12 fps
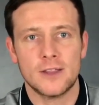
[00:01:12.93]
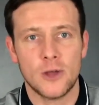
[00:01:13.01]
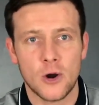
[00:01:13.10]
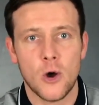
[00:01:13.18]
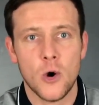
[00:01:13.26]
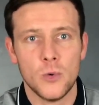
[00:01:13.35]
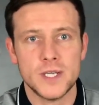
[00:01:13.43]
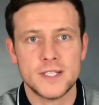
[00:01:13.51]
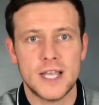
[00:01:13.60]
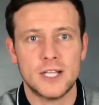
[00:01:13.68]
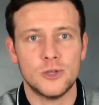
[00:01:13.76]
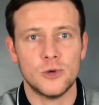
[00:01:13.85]
they'll always
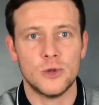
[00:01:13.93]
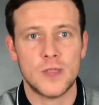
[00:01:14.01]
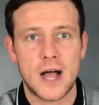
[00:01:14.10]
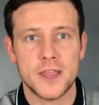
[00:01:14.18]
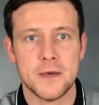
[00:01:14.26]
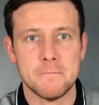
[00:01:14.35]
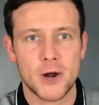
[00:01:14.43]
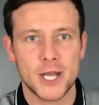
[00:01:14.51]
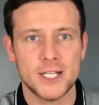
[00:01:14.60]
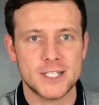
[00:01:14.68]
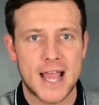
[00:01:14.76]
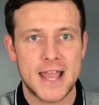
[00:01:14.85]
say to you that the
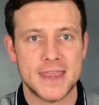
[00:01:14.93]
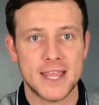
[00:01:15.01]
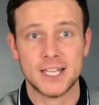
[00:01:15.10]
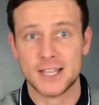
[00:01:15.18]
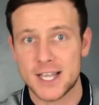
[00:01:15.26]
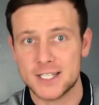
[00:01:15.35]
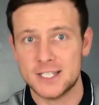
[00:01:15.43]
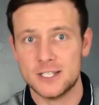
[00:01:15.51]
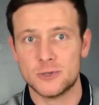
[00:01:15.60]
money's in the list.